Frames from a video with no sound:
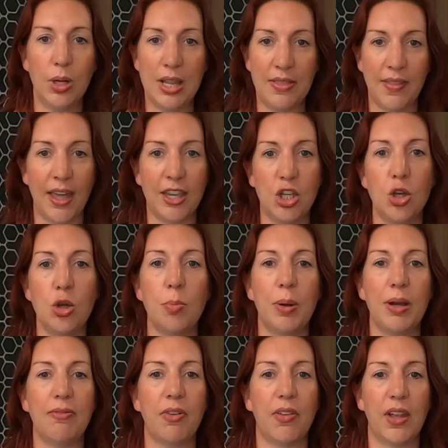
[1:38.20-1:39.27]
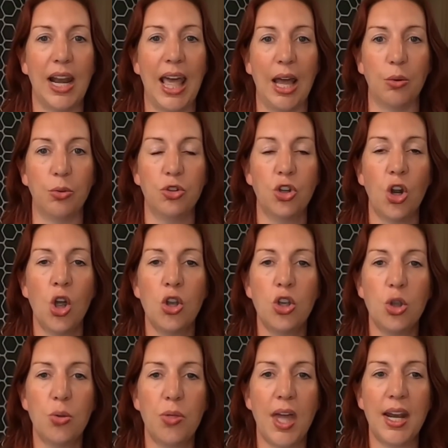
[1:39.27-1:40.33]
in that U-bit for the lounge,
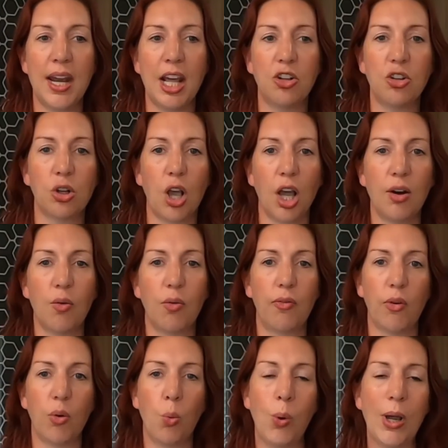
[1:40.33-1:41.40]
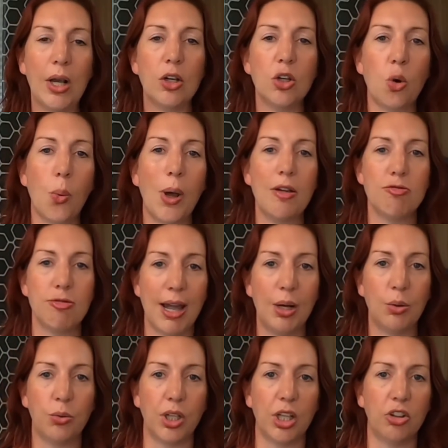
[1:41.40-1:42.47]
you then had to kind of wiggle your way
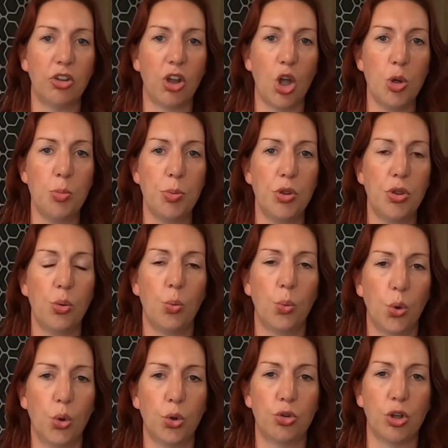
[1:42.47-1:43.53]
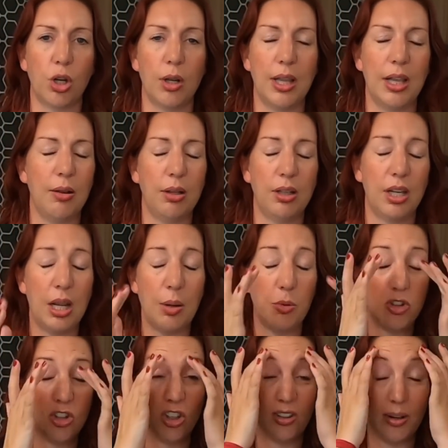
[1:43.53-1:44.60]
around it to open the wardrobe. It was
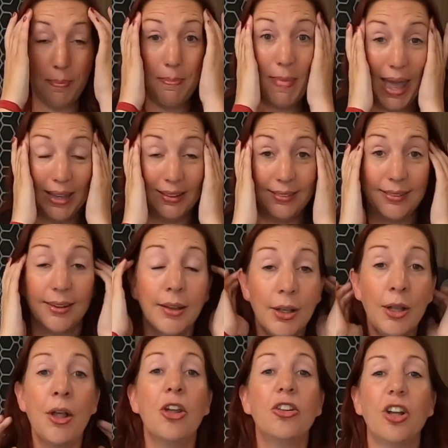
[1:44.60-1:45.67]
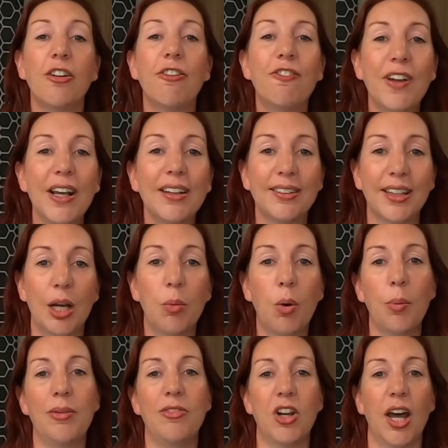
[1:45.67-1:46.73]
just a mess. So to fix it, what
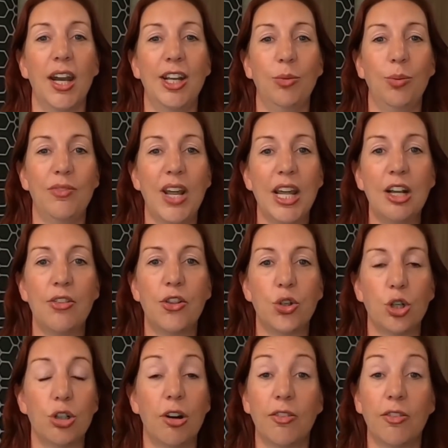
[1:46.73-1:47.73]
we've done is we've taken the door off